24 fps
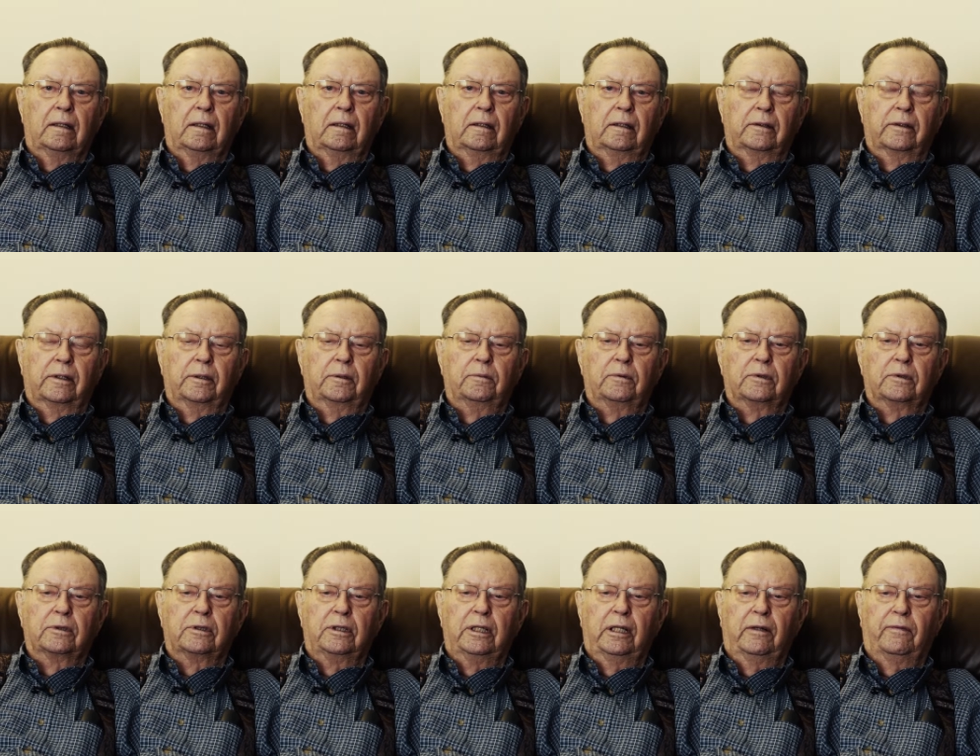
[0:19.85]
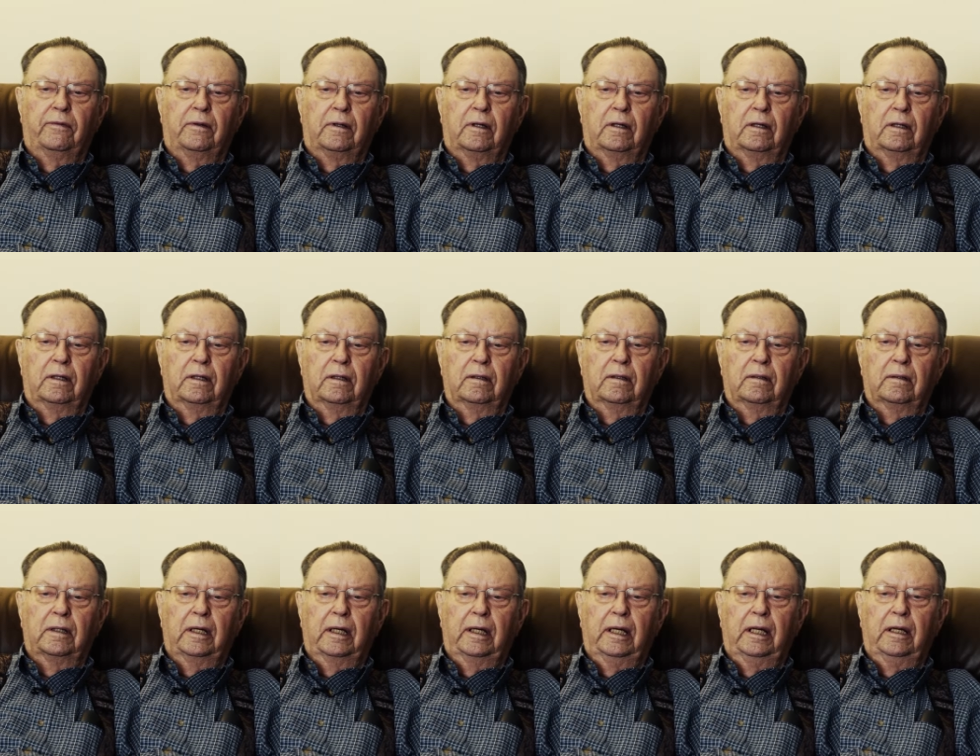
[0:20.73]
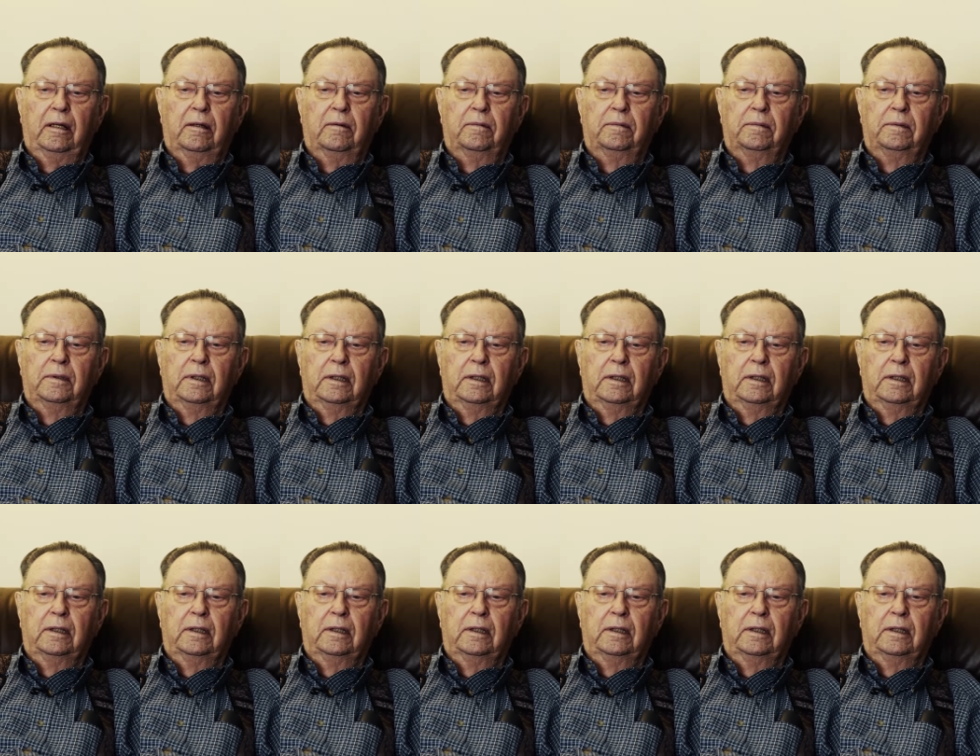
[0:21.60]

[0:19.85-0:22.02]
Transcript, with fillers: Uh, there was never uh, any